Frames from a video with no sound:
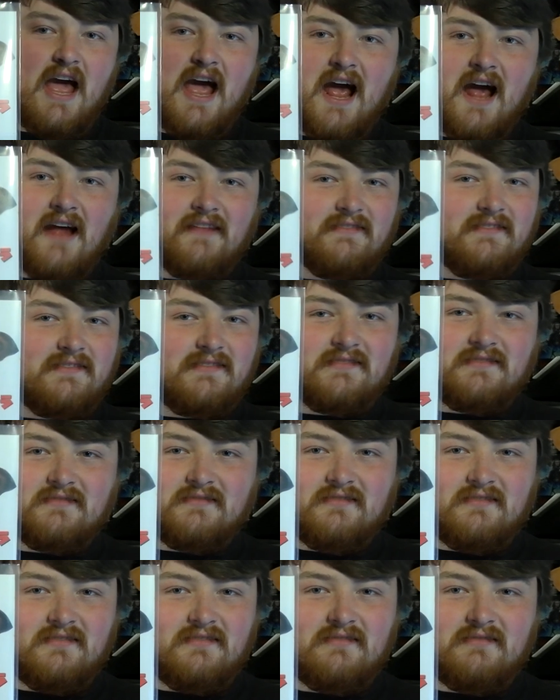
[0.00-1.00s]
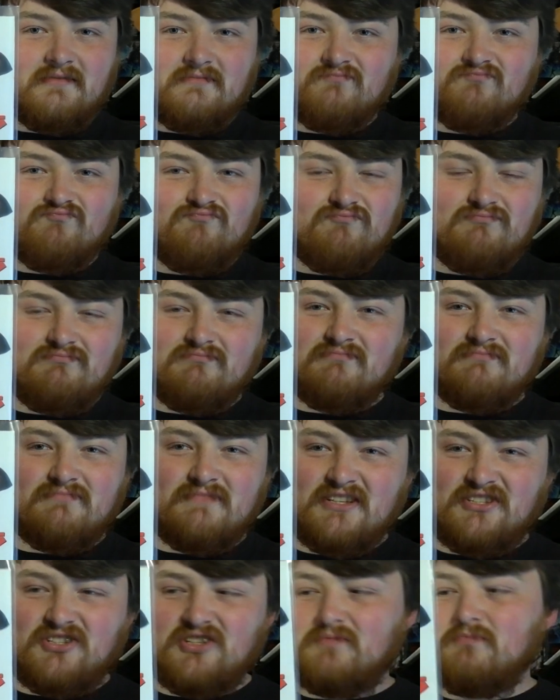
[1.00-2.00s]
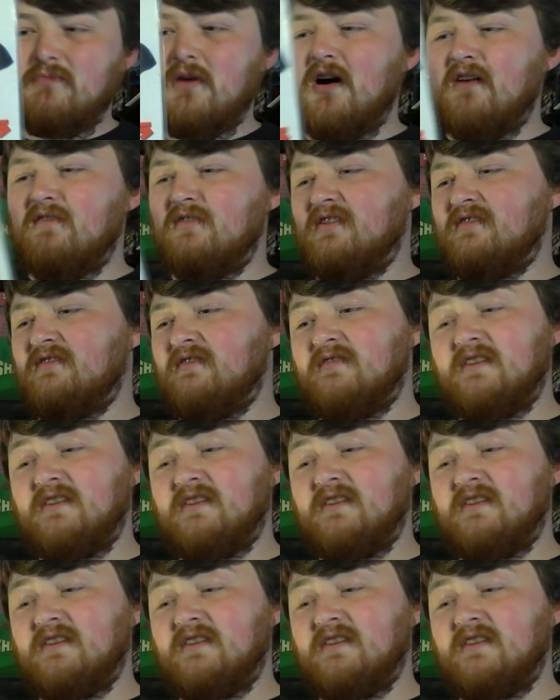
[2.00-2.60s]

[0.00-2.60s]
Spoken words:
and it's just marvellous.